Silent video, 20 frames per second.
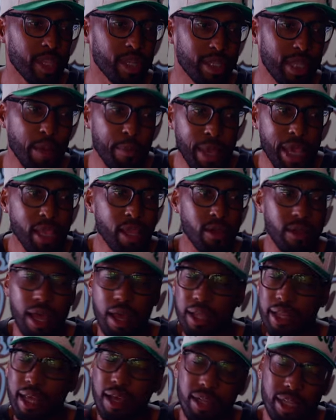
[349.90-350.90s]
That made, yo,
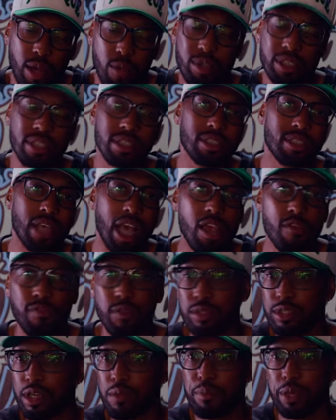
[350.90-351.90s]
that, that, that was
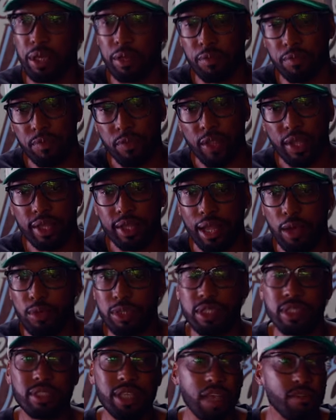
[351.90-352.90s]
insightful to me. That
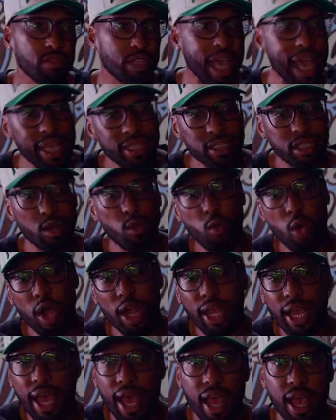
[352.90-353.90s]
was insightful. Actually, the
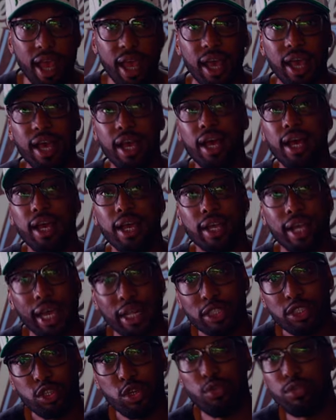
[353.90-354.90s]
one guy
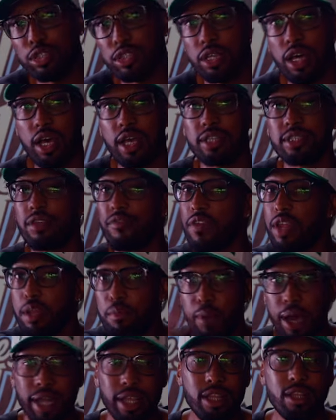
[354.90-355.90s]
got two sons. If
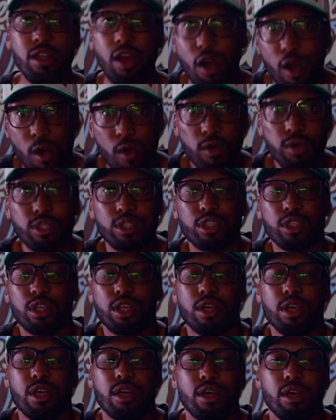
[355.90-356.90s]
anybody knows
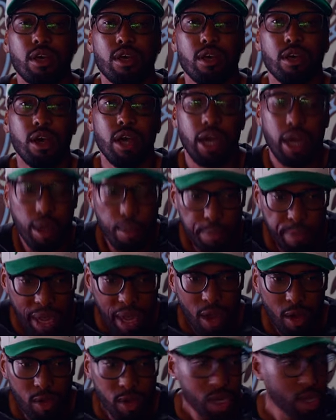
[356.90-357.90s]

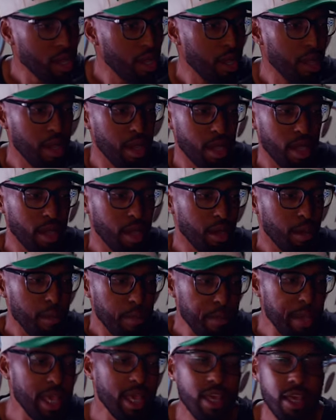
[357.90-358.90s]
about
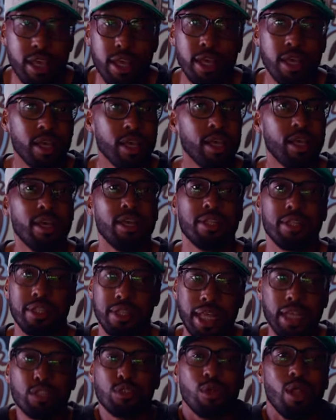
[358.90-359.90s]
me,
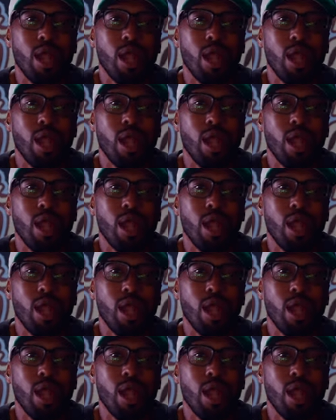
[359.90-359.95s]
that's